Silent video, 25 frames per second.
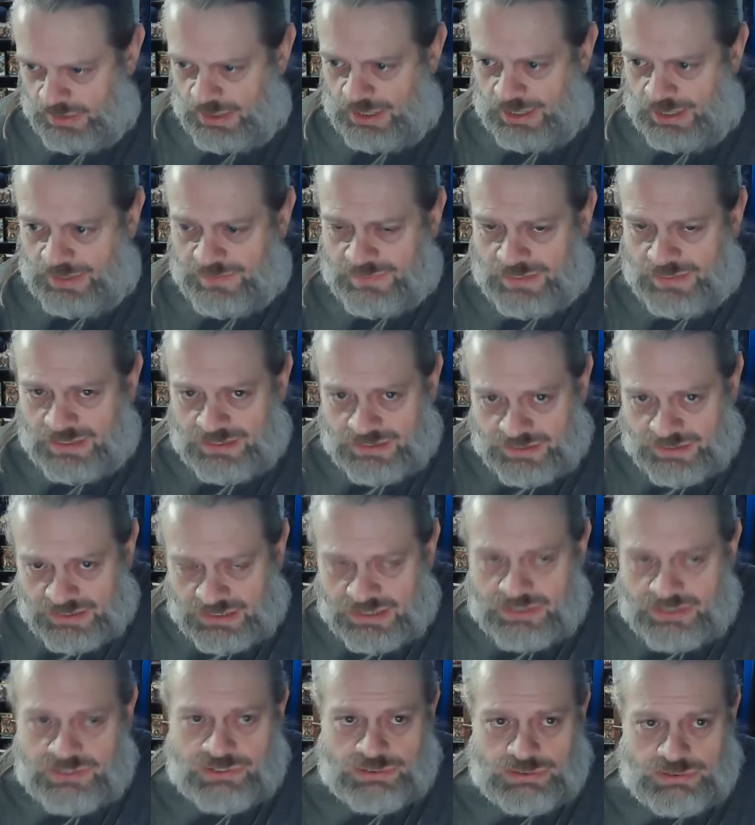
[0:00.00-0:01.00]
And they
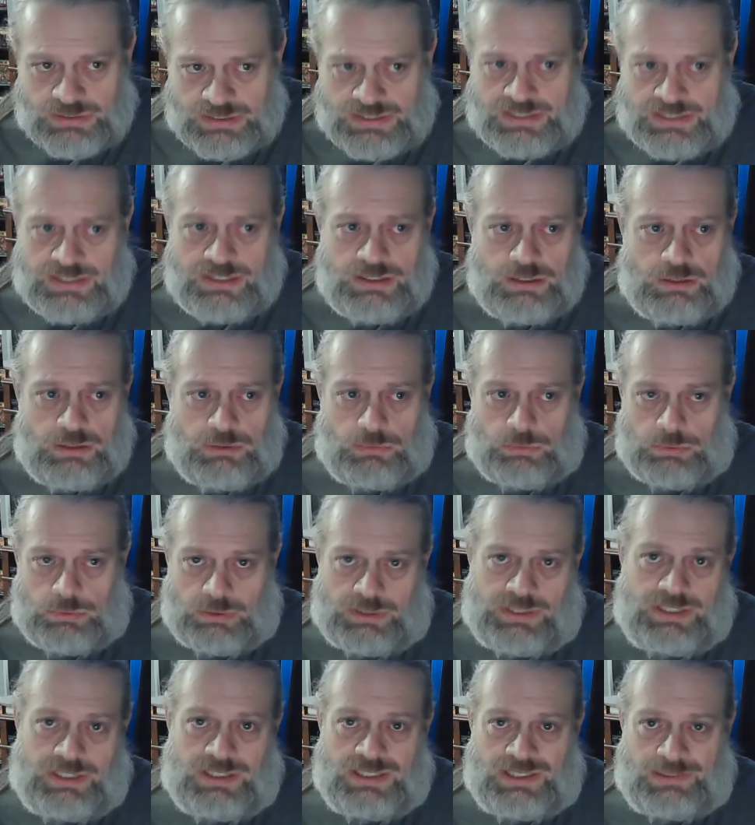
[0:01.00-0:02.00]
literally were
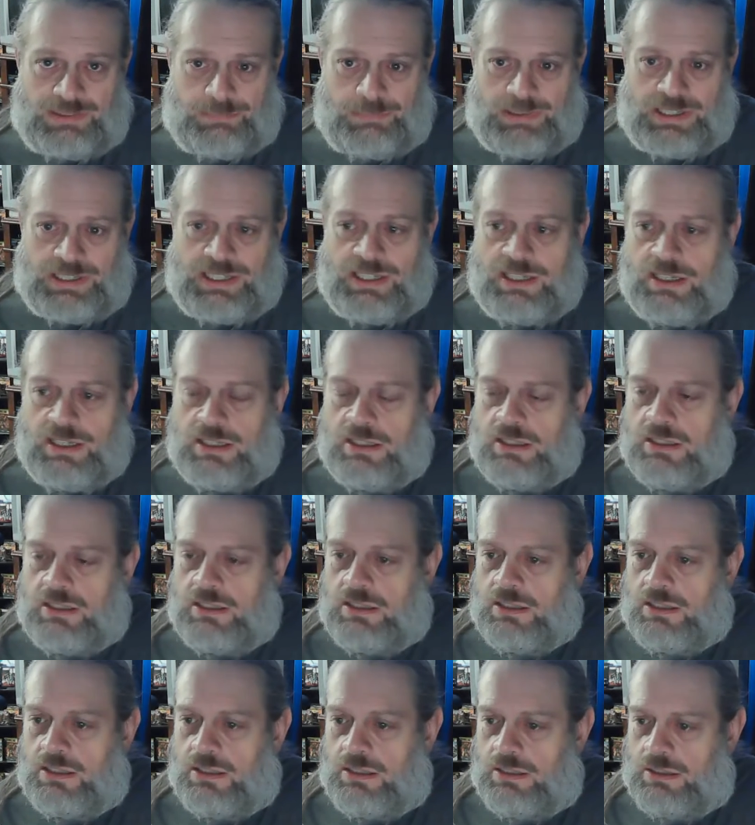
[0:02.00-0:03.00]
killing me.
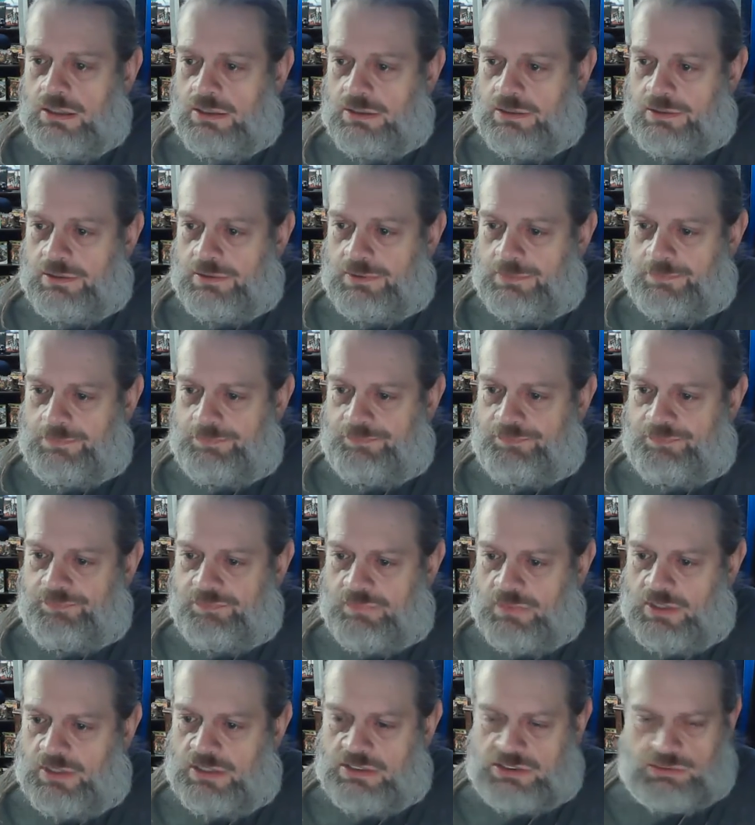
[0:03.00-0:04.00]
Um,
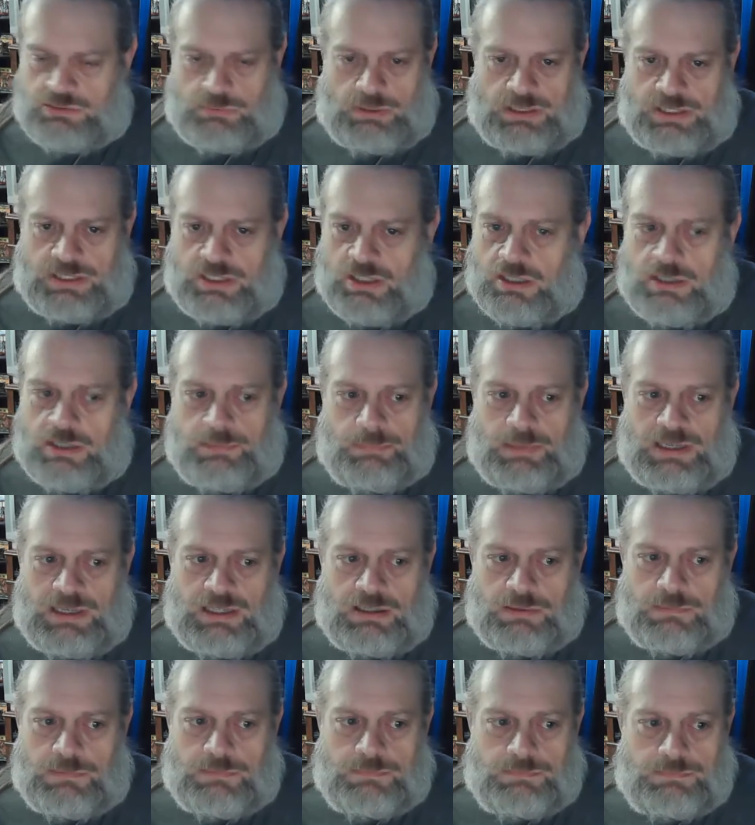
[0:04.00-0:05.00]
so I cut them
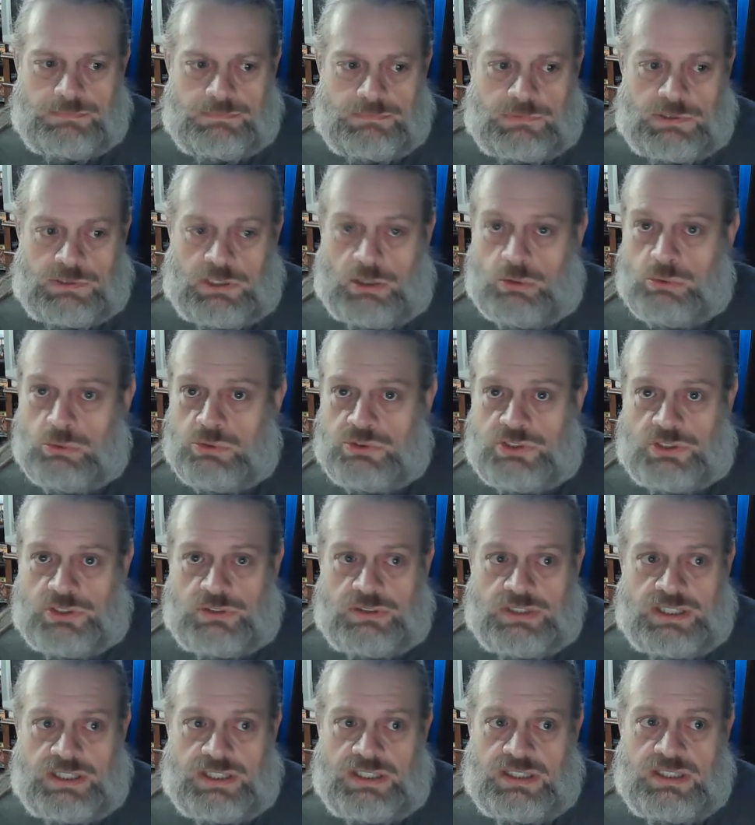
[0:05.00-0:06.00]
out cold
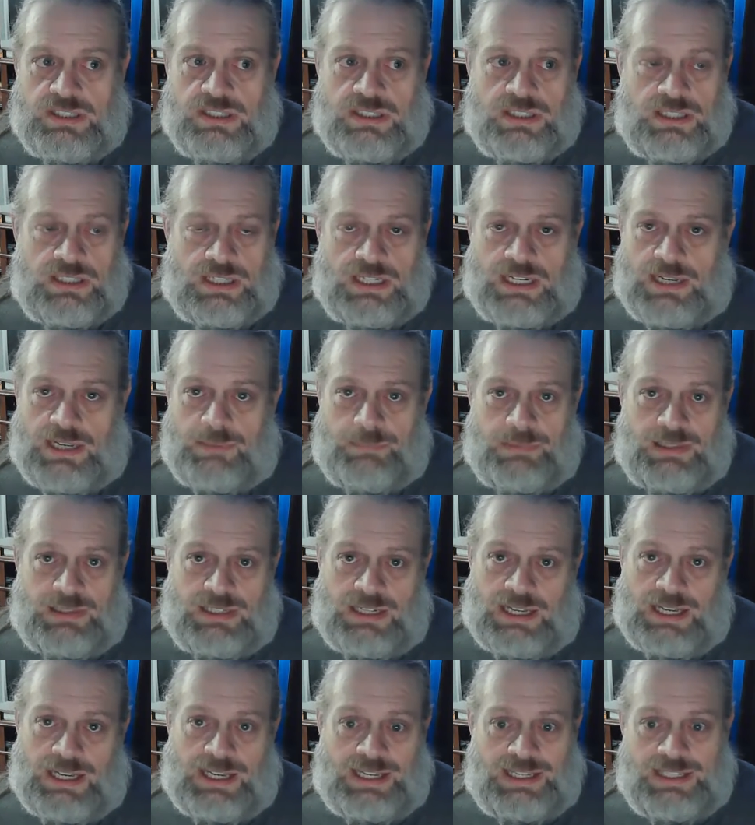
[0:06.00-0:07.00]
turkey, and I mean,
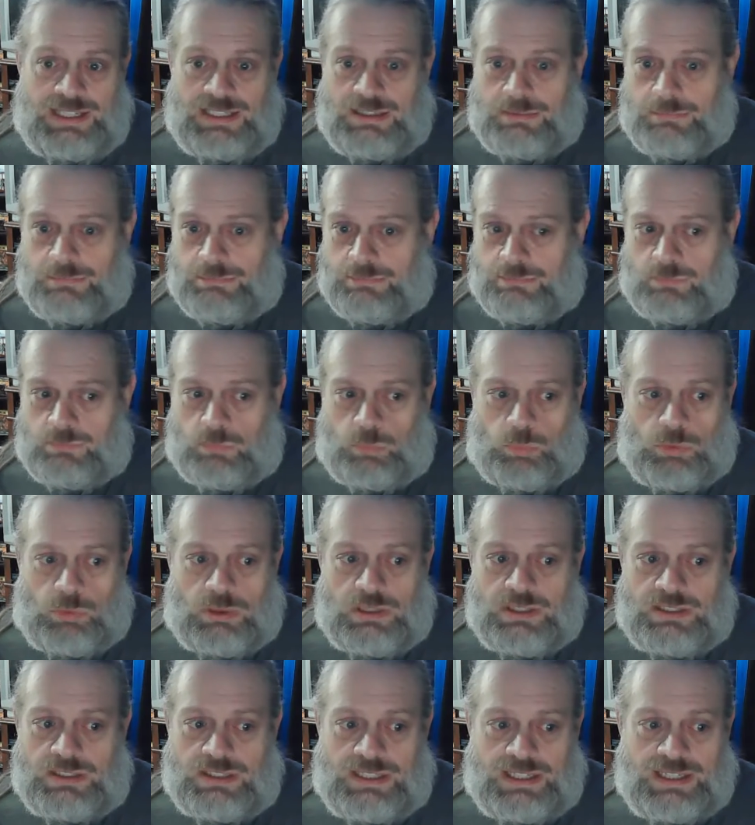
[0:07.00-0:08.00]
I ate them one
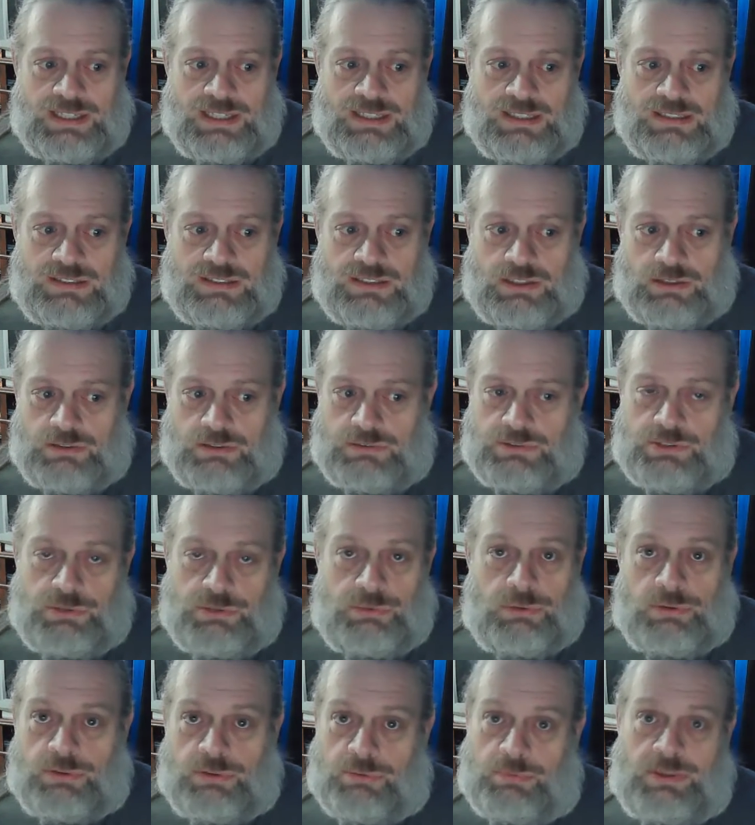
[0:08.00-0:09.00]
a day to two
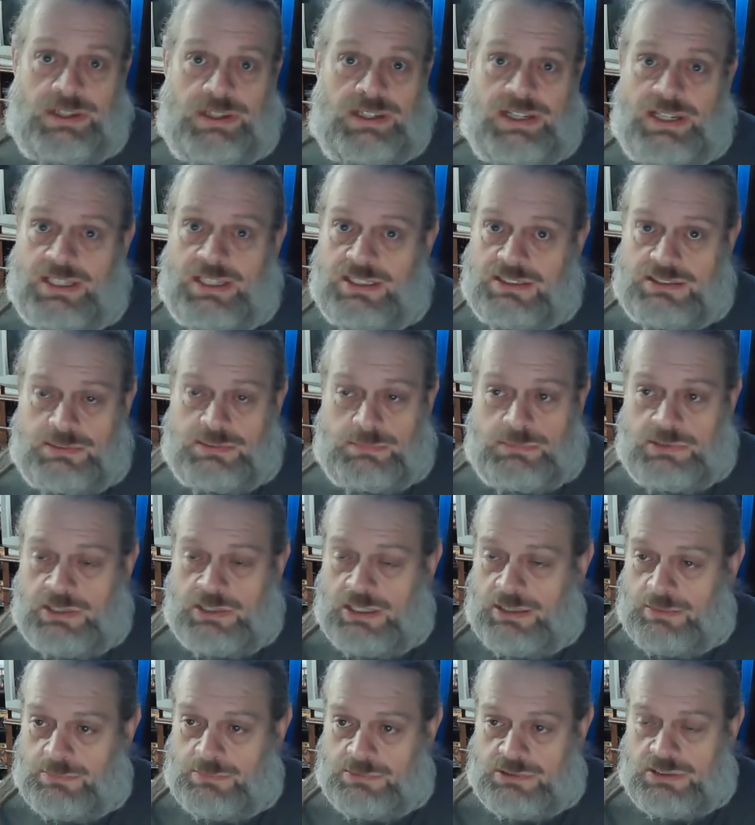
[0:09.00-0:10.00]
or three a day
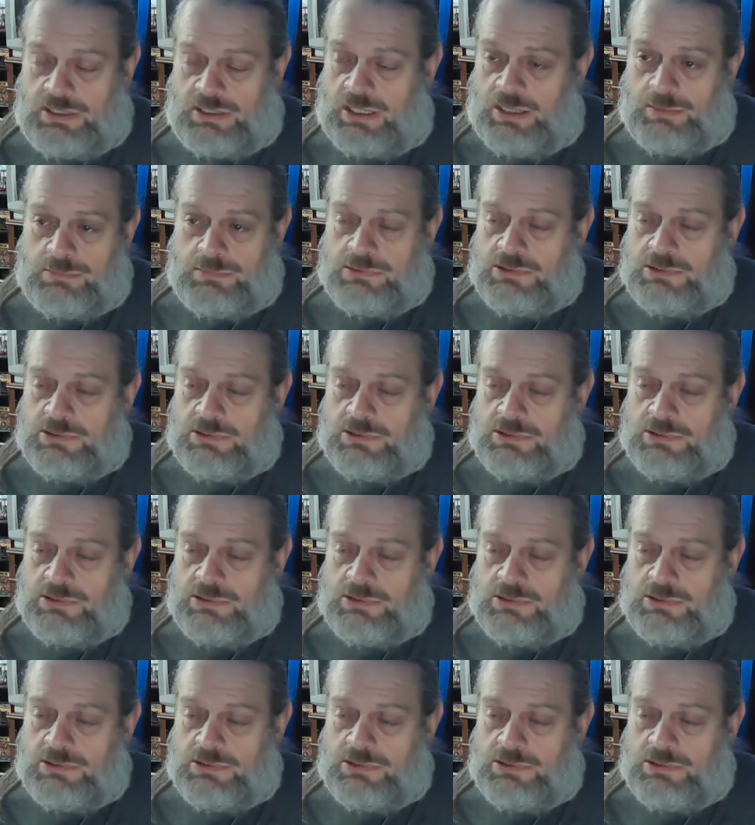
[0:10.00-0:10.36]
sometimes, and I'm